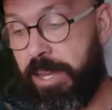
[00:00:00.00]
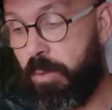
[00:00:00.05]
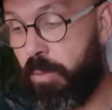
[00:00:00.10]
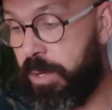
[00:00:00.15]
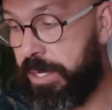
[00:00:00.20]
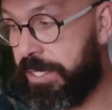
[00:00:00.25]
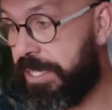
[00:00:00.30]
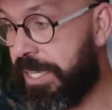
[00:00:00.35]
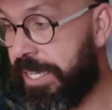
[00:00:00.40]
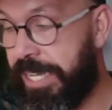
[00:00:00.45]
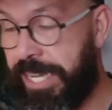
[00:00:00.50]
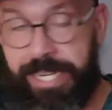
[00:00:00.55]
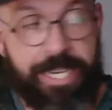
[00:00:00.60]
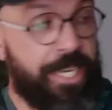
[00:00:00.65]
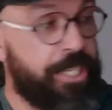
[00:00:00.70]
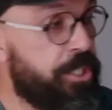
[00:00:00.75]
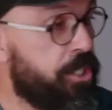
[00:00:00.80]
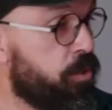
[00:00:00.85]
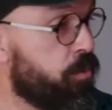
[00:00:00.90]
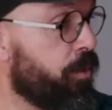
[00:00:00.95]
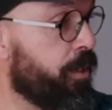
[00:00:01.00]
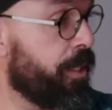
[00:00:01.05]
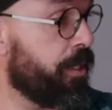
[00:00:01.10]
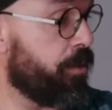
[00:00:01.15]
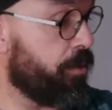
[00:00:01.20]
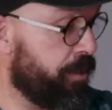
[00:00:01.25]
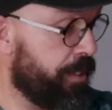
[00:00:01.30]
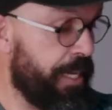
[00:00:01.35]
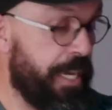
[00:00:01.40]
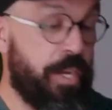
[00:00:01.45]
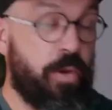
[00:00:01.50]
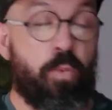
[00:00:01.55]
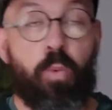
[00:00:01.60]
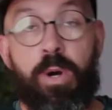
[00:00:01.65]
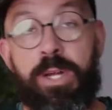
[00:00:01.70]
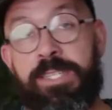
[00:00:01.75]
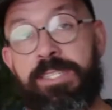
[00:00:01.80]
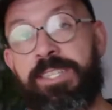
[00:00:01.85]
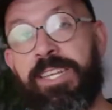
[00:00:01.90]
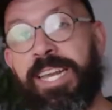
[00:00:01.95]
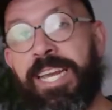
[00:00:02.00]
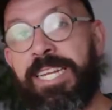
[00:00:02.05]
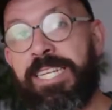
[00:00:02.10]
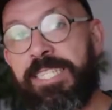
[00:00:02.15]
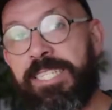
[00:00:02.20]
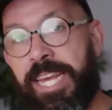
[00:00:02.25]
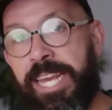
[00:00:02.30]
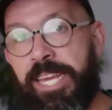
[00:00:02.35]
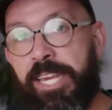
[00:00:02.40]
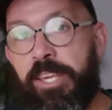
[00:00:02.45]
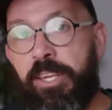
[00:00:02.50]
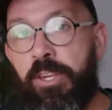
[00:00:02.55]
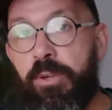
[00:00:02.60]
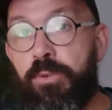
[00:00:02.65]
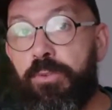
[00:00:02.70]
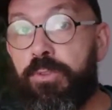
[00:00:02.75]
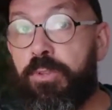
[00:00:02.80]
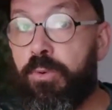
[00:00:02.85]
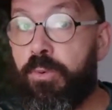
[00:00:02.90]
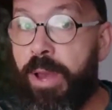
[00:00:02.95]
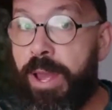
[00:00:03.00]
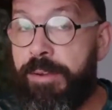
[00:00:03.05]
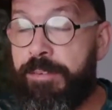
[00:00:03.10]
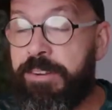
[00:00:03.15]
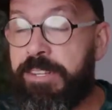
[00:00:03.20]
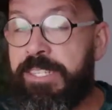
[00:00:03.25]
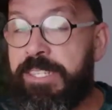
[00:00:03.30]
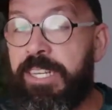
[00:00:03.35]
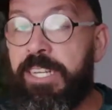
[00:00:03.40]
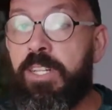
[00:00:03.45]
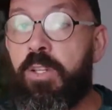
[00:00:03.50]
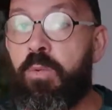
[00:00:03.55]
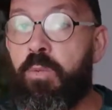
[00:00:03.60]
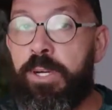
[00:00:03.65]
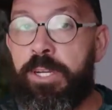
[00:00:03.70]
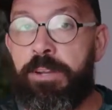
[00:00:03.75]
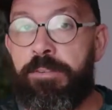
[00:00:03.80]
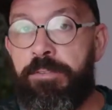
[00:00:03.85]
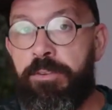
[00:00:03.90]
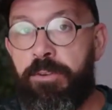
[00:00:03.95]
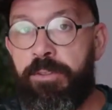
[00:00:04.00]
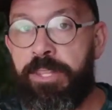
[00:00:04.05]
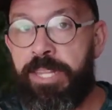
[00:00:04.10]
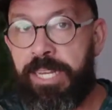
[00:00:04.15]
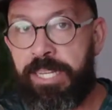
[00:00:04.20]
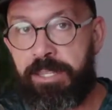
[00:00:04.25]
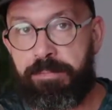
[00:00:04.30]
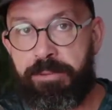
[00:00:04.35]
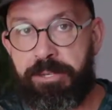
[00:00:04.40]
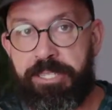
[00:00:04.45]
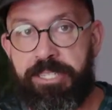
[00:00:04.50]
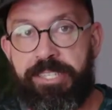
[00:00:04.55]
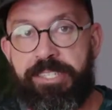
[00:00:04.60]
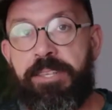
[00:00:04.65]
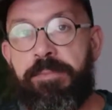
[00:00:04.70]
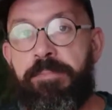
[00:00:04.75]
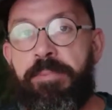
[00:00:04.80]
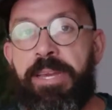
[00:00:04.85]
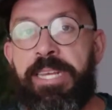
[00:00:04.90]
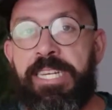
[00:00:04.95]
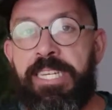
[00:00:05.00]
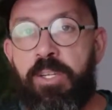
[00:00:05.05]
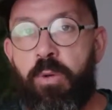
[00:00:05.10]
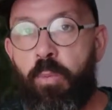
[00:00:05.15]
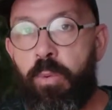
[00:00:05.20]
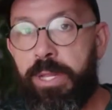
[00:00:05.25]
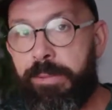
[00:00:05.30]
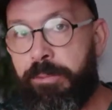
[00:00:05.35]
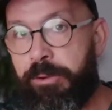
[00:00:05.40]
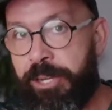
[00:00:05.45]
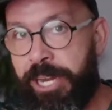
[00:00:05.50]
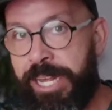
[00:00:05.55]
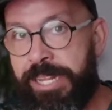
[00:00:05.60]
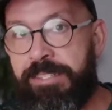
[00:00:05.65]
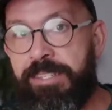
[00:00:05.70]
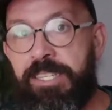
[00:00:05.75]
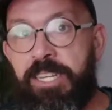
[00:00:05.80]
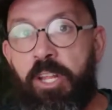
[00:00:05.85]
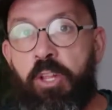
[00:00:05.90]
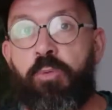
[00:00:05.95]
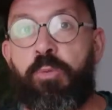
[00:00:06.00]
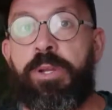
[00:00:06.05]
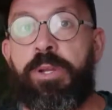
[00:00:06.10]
once again, I just wanted to say once again, thank you to every single one of you that participated in the Wheel Bonanza, the